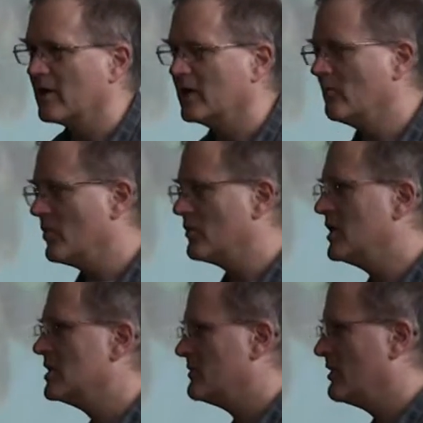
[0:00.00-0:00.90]
It won't
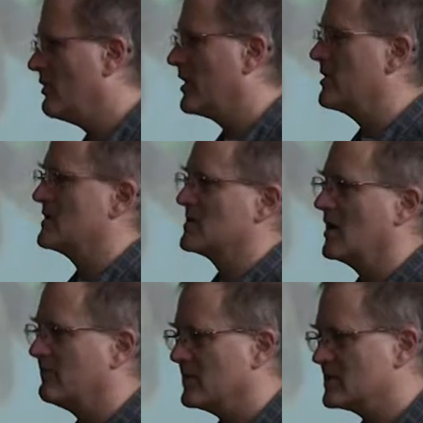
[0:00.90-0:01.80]
need to be watered as
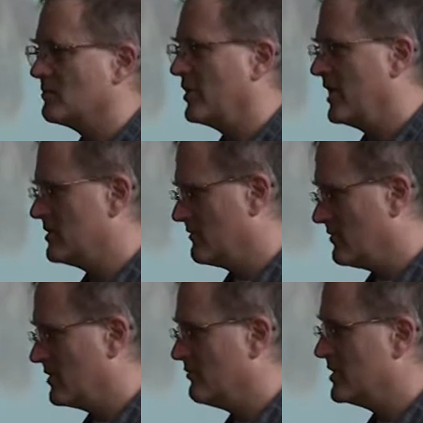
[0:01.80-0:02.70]
often as a planter
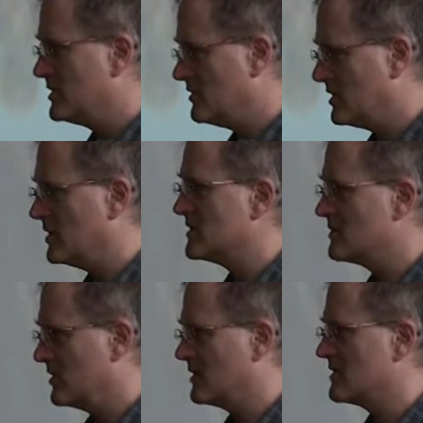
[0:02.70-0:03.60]
full of
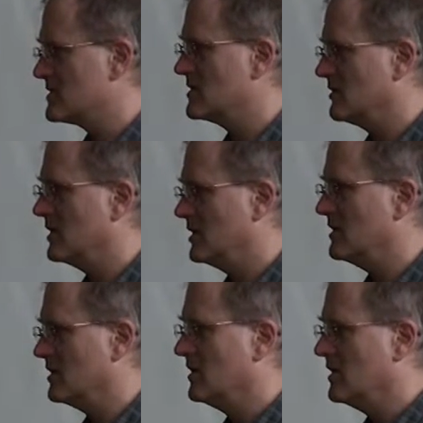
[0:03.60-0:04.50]
petunias, but it'll still need
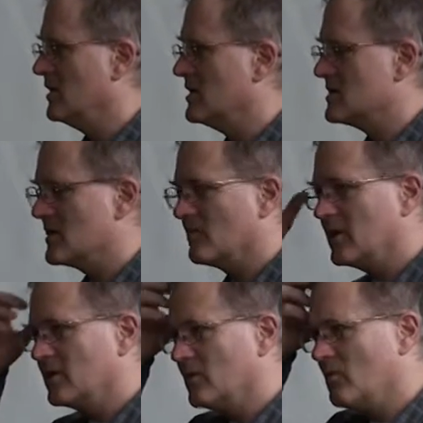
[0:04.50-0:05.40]
some
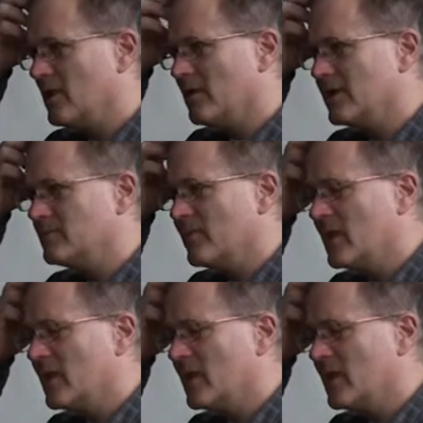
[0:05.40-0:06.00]
regular watering.